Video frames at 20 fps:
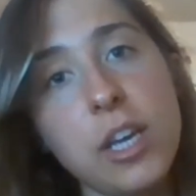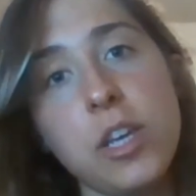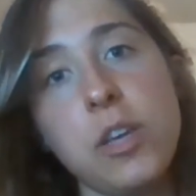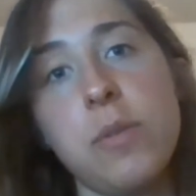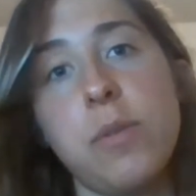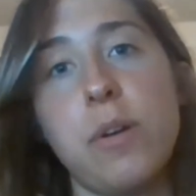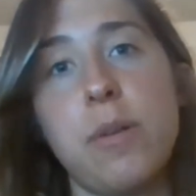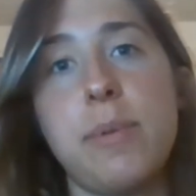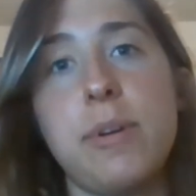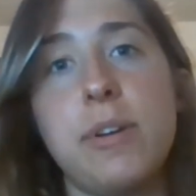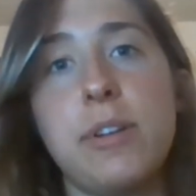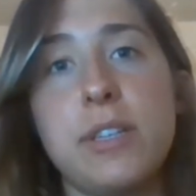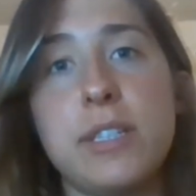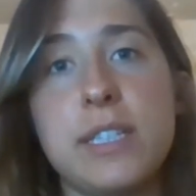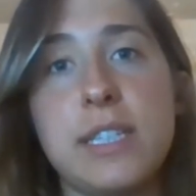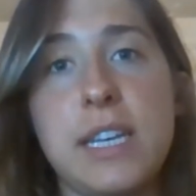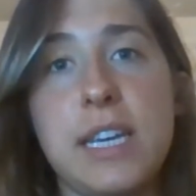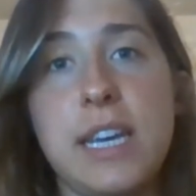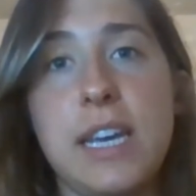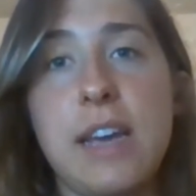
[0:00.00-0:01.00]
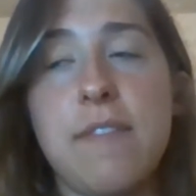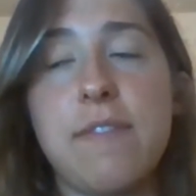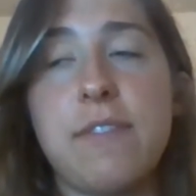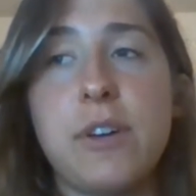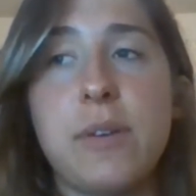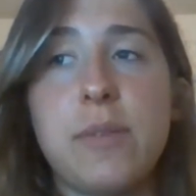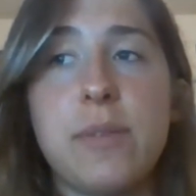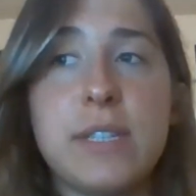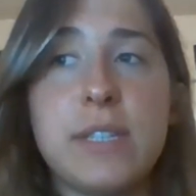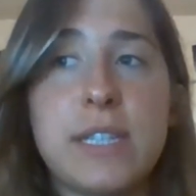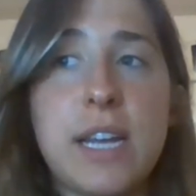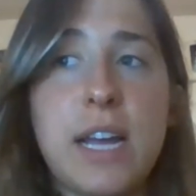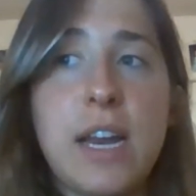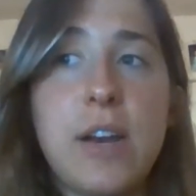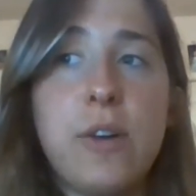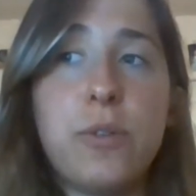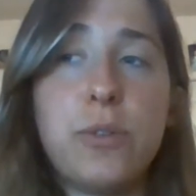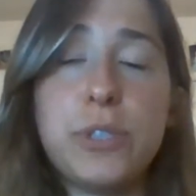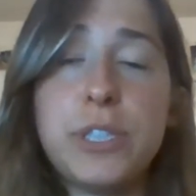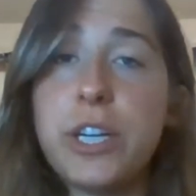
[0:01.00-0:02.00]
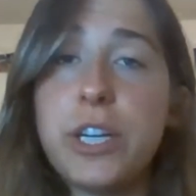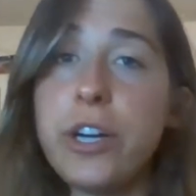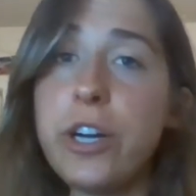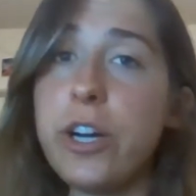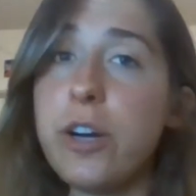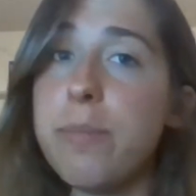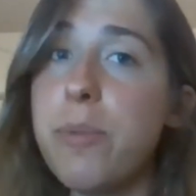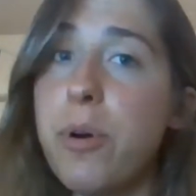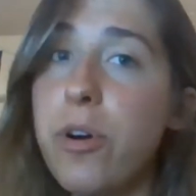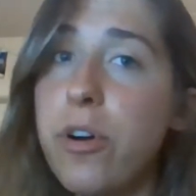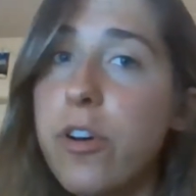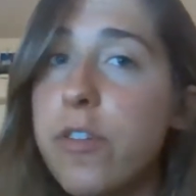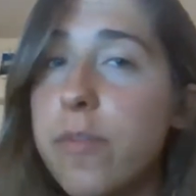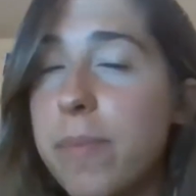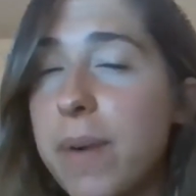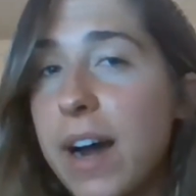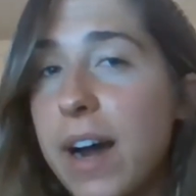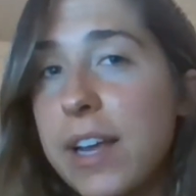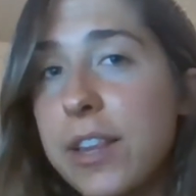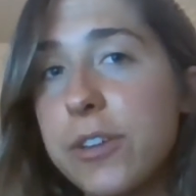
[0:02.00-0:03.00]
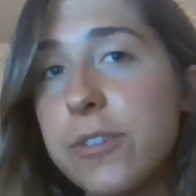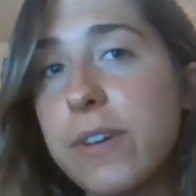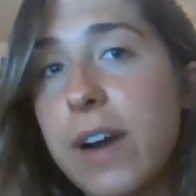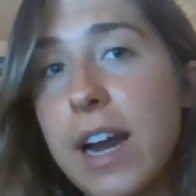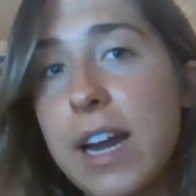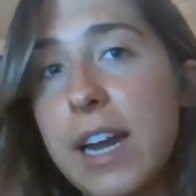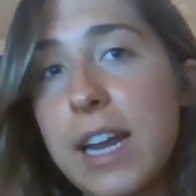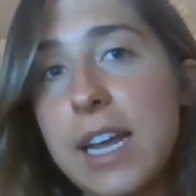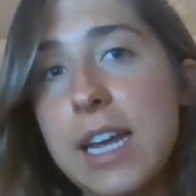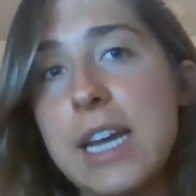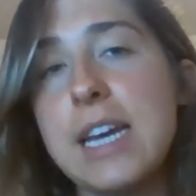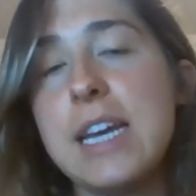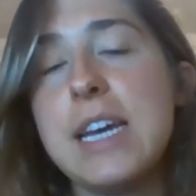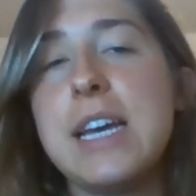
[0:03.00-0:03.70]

You want to be able to see if there was an ulterior motive behind the writing.